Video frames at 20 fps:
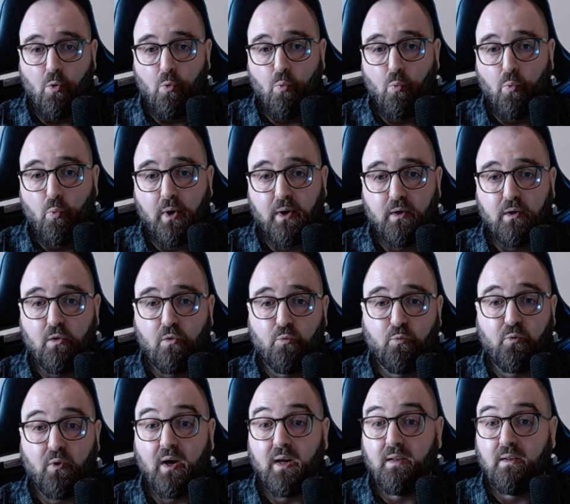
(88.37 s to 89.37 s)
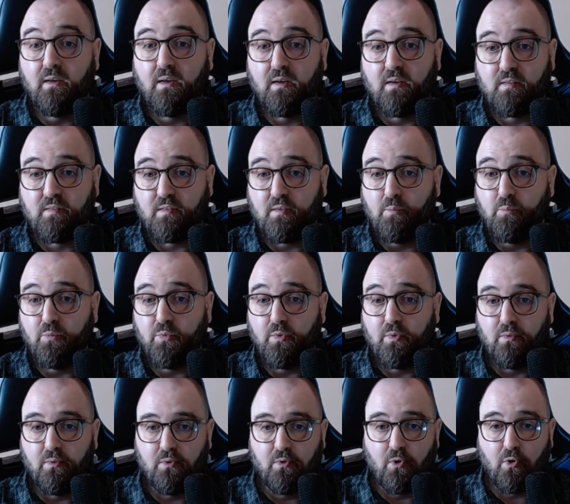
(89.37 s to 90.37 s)
where you'll find a custom
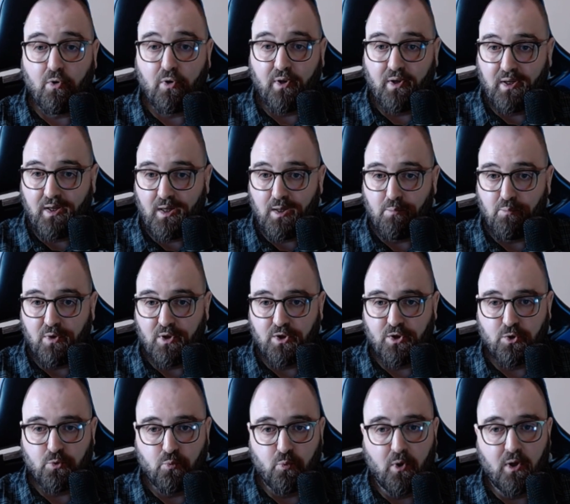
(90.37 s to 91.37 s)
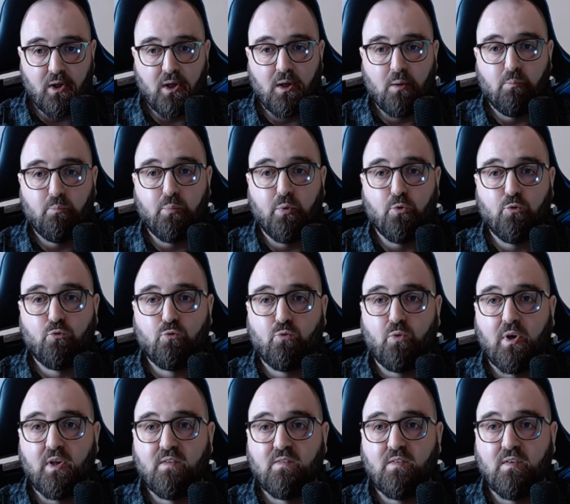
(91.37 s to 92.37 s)
Docker image running
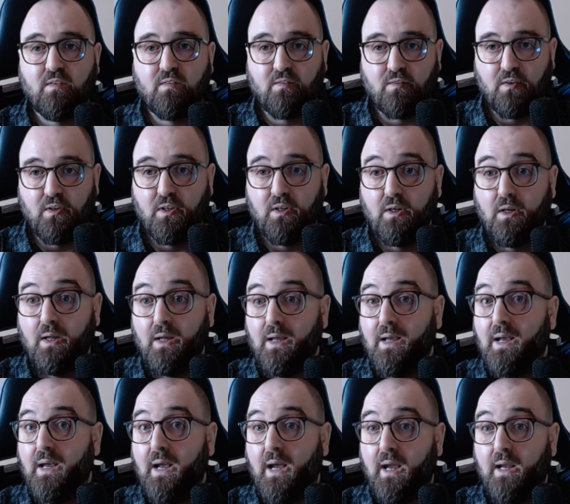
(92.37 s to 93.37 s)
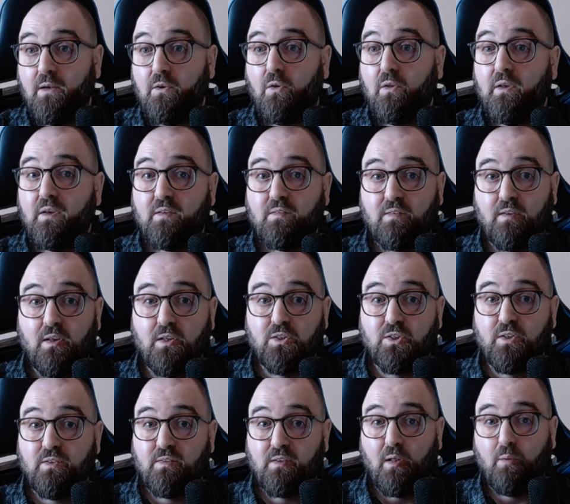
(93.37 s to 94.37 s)
Postgres 16 and all
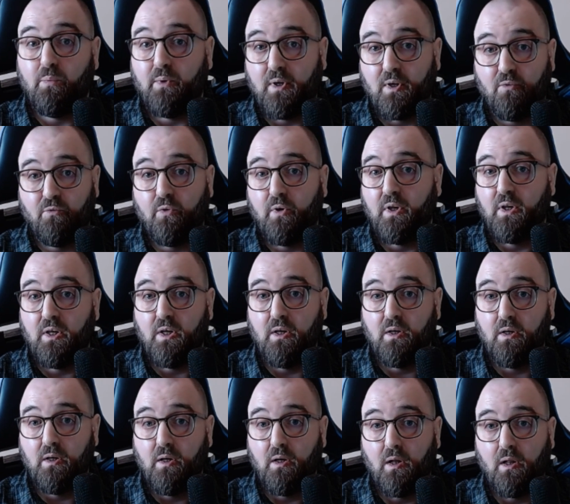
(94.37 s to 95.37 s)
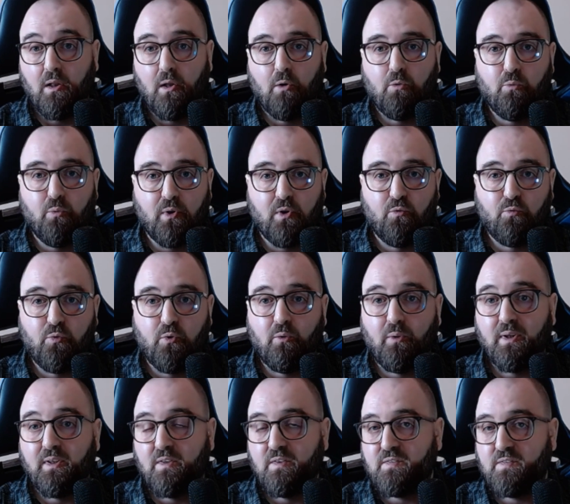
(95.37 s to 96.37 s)
extensions I'll be covering here, along with a few
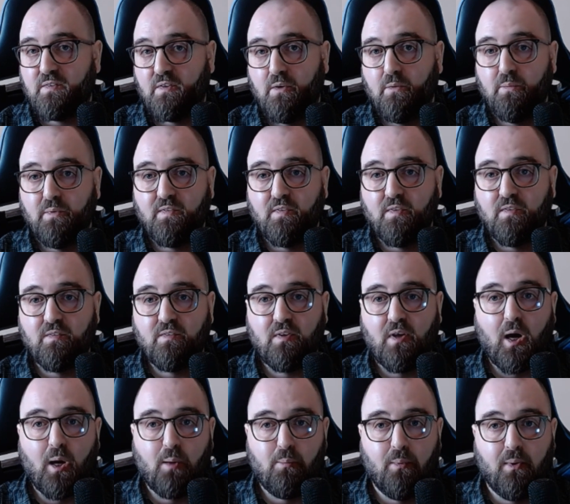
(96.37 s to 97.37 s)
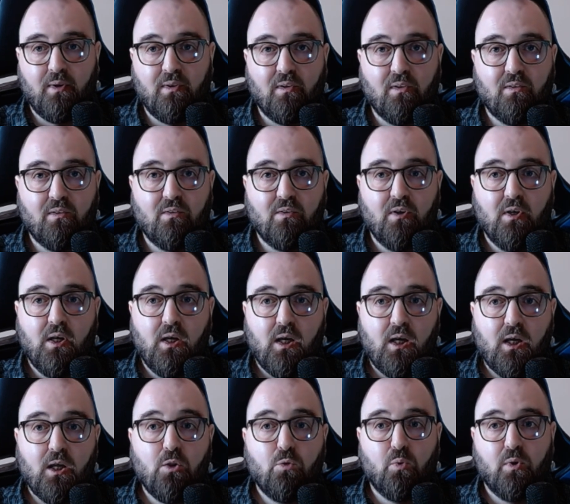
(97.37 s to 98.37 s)
other services I bundled
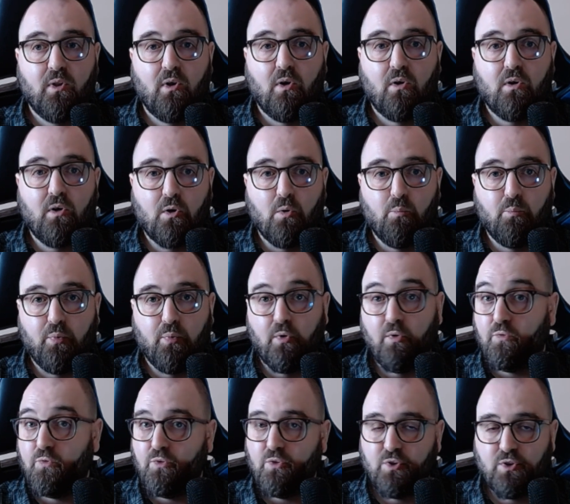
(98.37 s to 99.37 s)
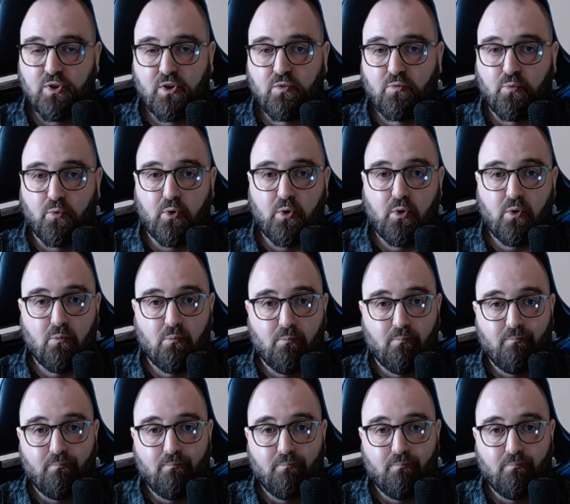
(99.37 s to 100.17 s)
into a Docker Compose just for you.